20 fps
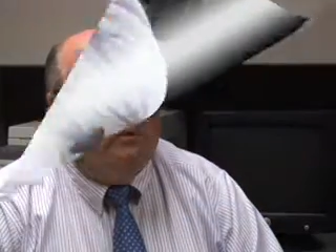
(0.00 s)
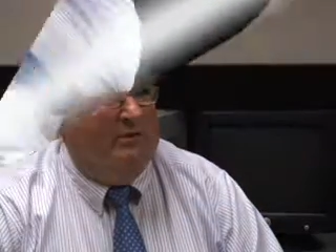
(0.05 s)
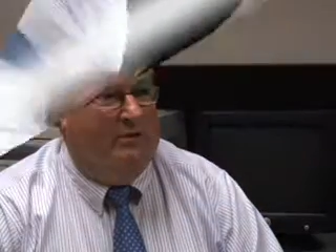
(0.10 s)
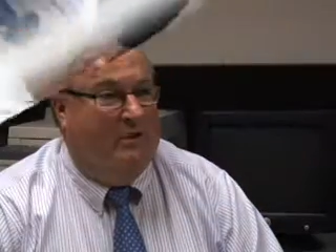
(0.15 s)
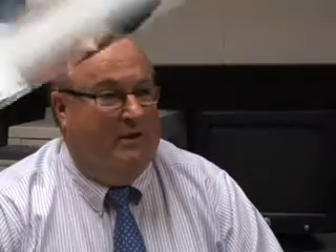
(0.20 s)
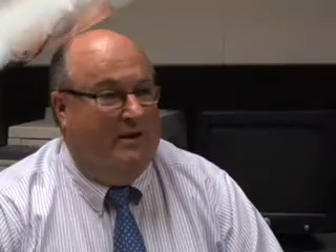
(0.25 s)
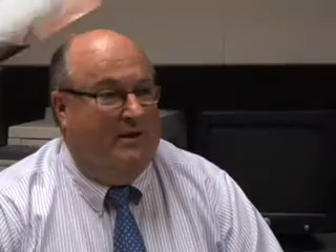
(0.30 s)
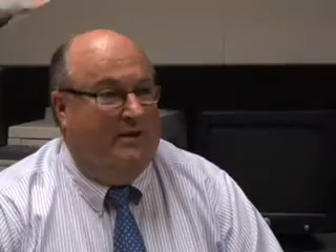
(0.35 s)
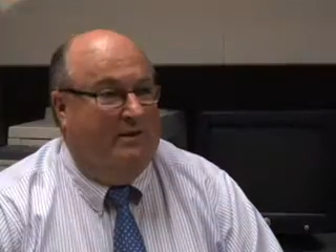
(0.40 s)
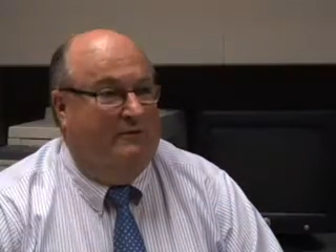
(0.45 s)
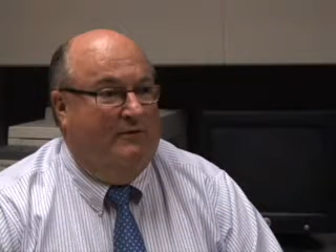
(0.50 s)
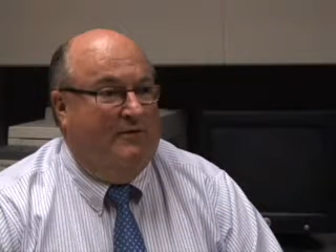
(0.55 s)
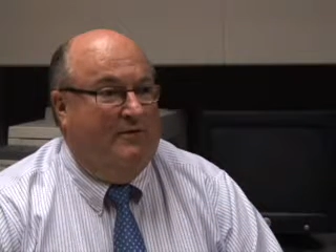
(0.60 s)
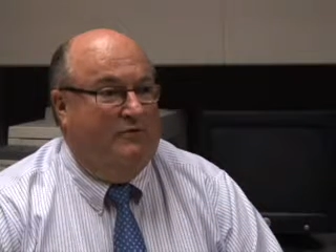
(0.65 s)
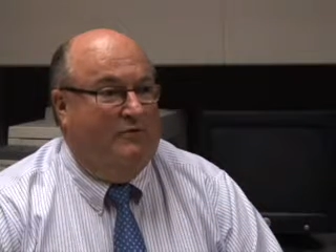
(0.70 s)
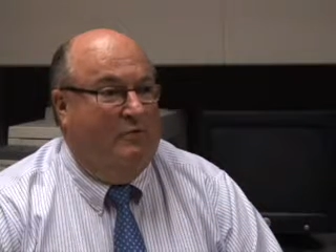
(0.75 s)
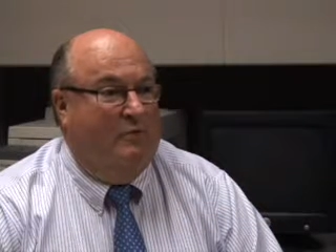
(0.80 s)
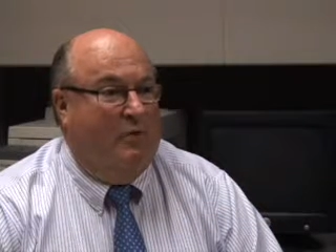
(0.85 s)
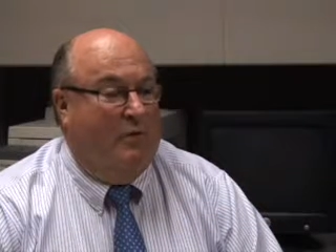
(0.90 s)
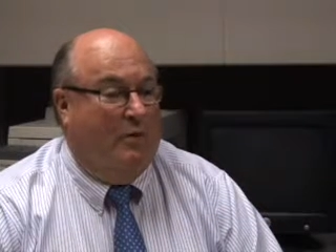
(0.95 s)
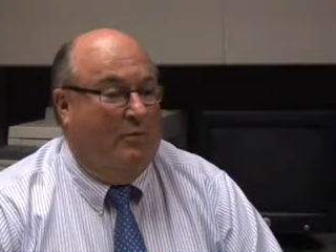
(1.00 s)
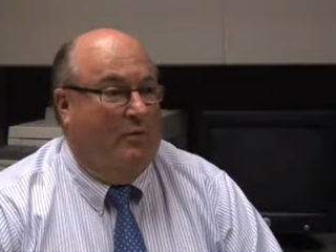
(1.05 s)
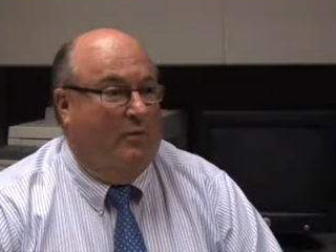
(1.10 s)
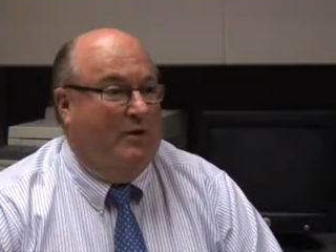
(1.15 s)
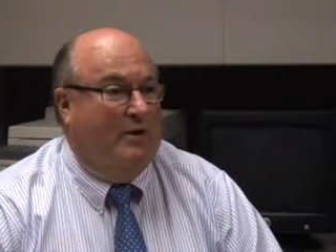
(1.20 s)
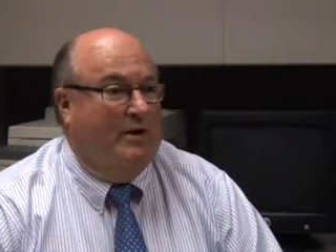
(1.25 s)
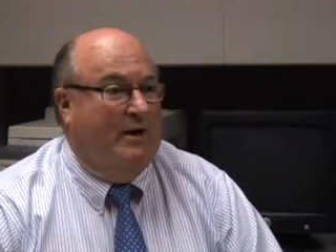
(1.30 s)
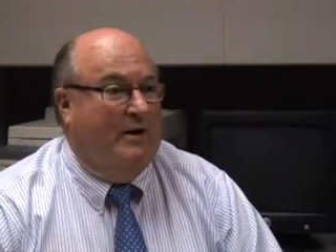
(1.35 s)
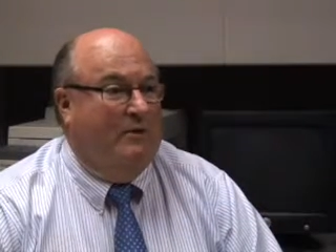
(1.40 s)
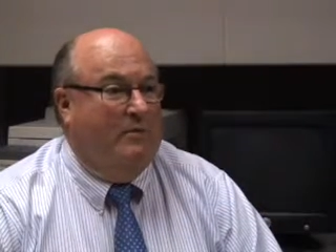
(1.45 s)
One individual we're
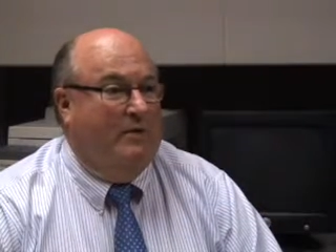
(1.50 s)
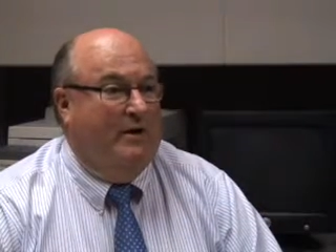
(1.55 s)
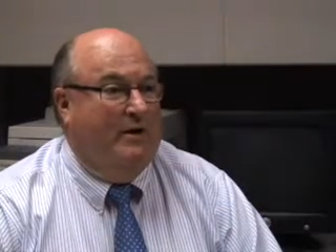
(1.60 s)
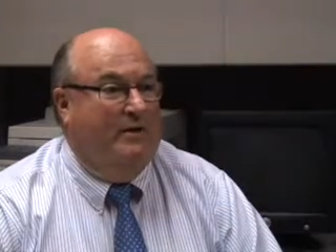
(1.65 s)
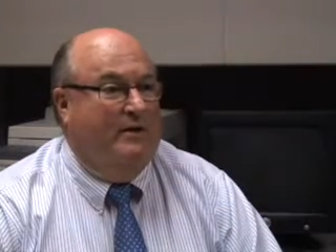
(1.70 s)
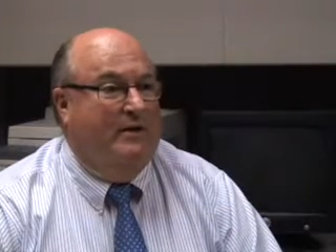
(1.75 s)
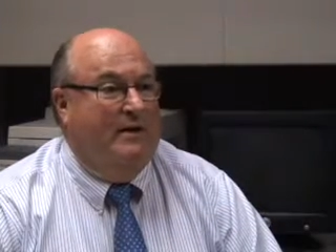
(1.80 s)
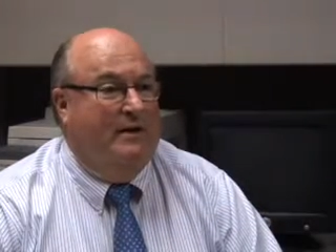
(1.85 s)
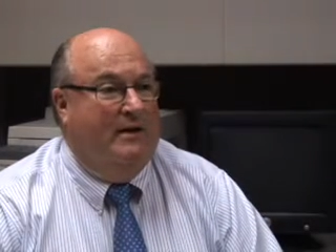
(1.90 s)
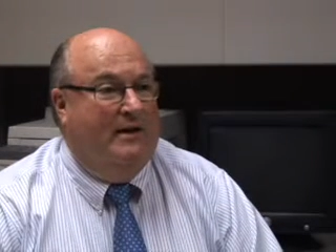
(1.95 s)
working with